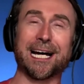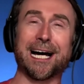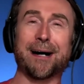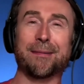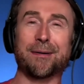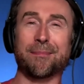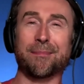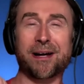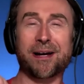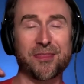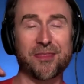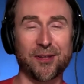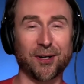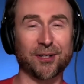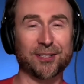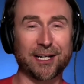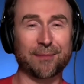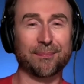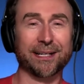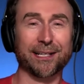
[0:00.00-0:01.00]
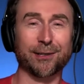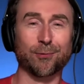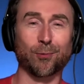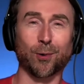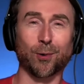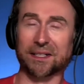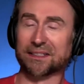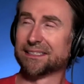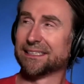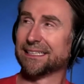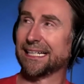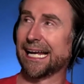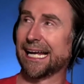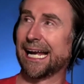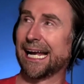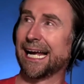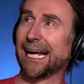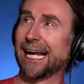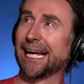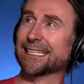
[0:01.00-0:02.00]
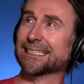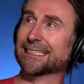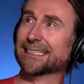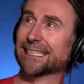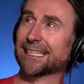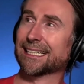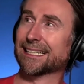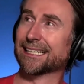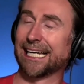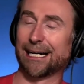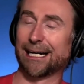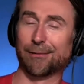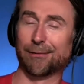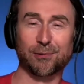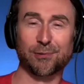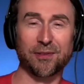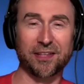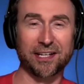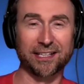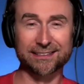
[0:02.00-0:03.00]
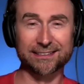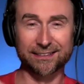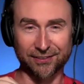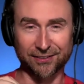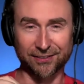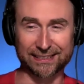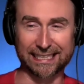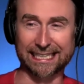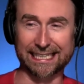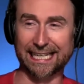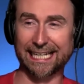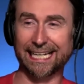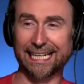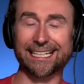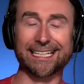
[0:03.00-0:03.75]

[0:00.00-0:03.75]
But my third company worked. And that was the one that I did for a decade.